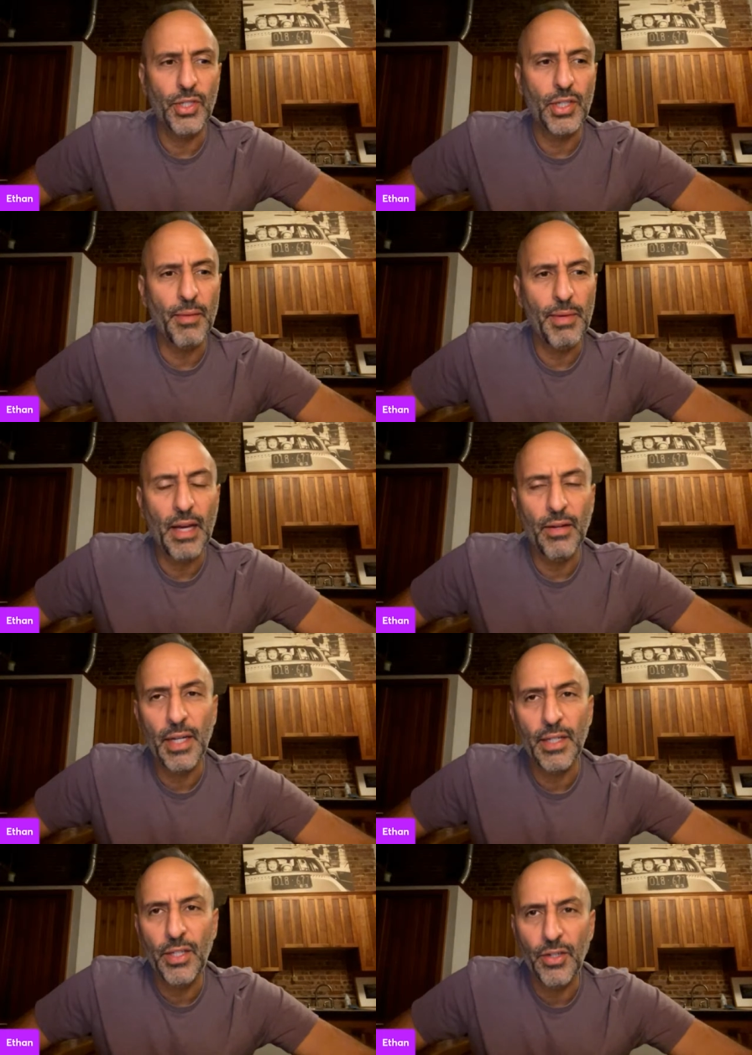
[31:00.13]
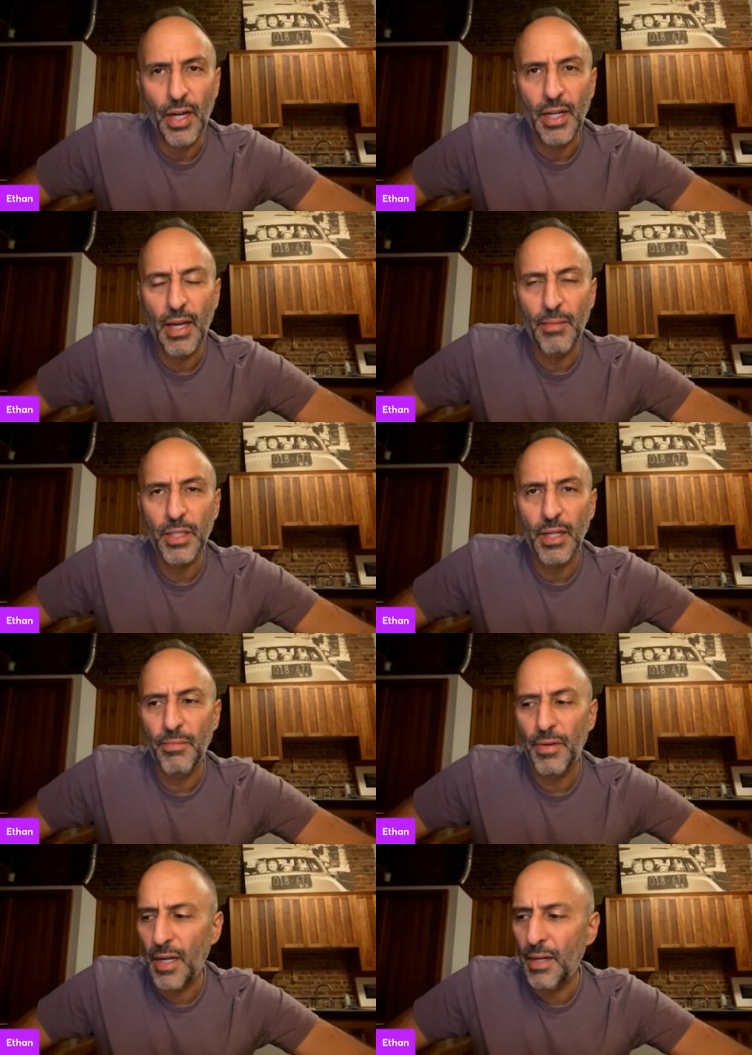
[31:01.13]
coming out next year on Amazon
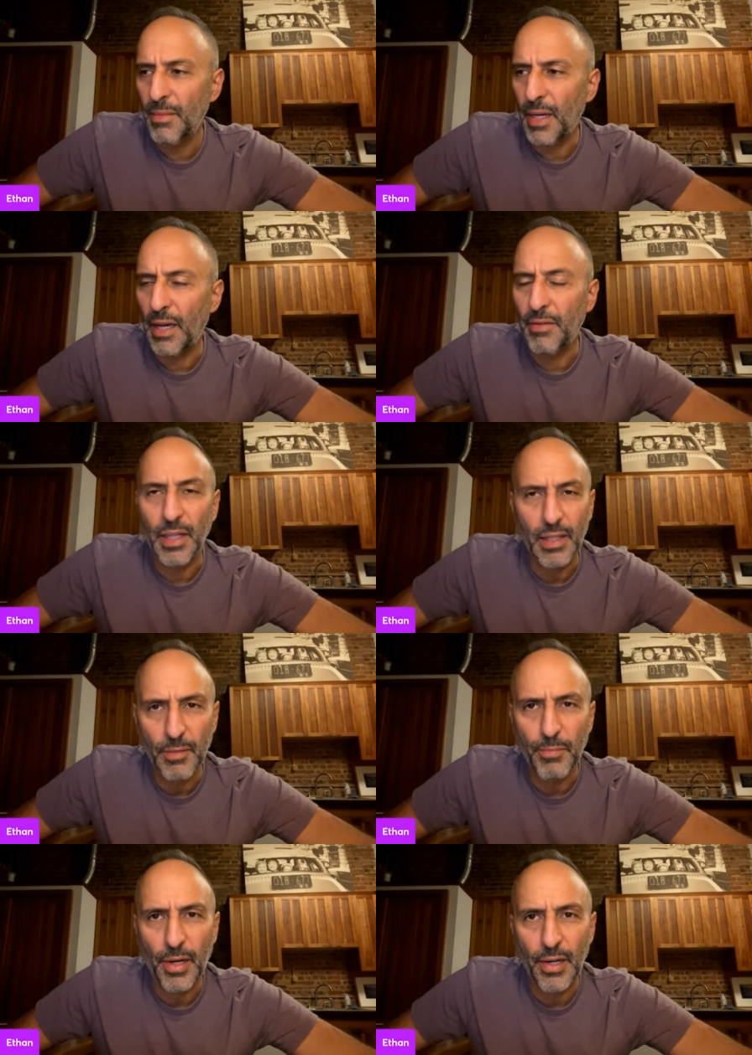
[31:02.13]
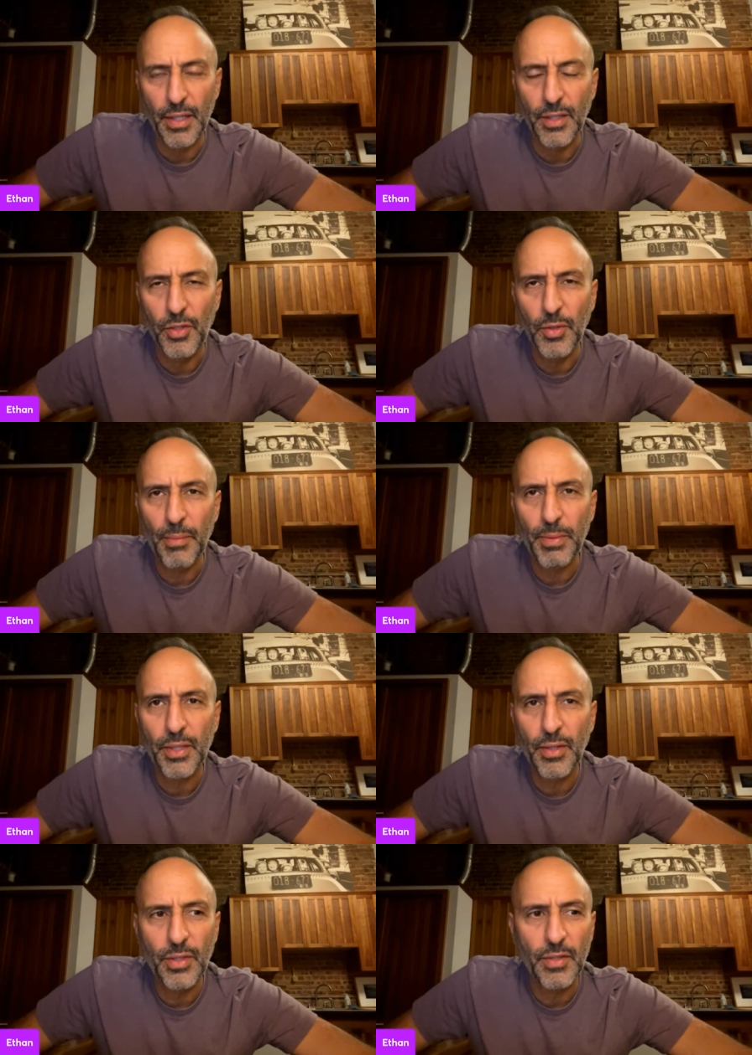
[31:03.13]
Prime. I have a little part in 2
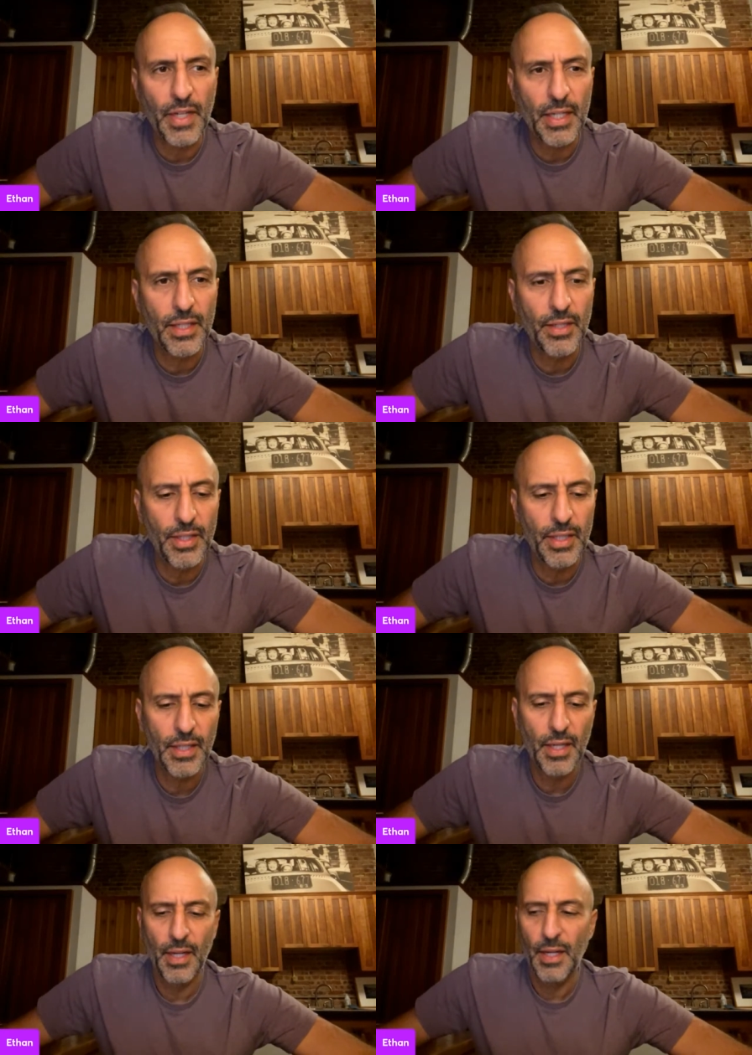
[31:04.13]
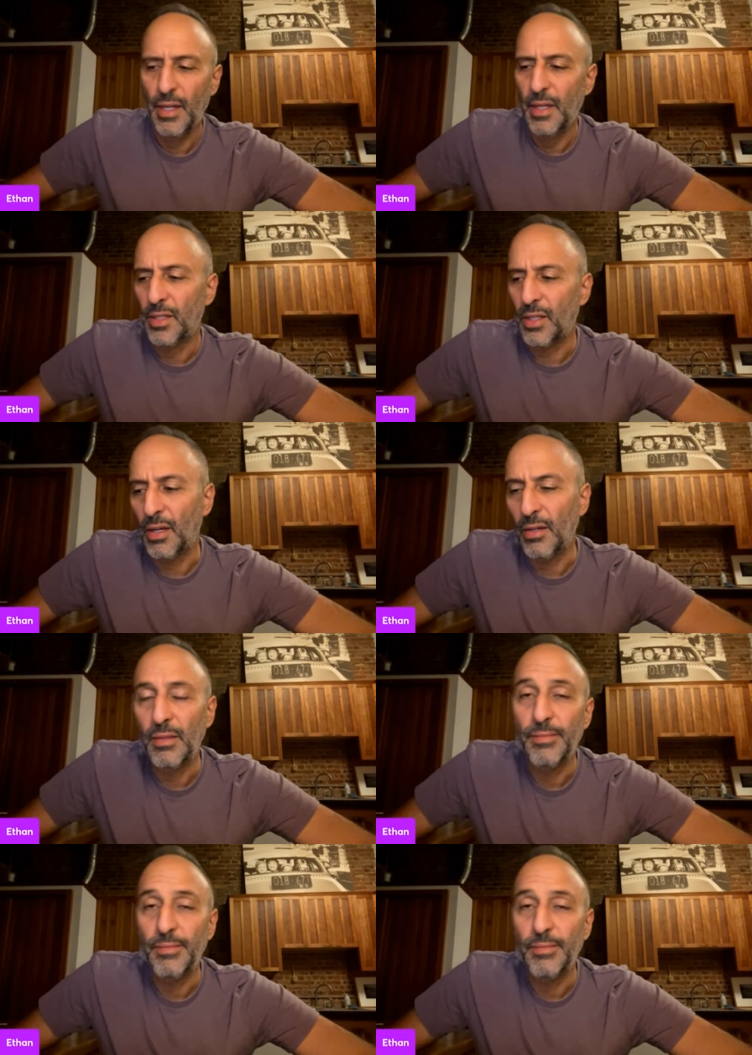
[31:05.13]
episodes of that series. So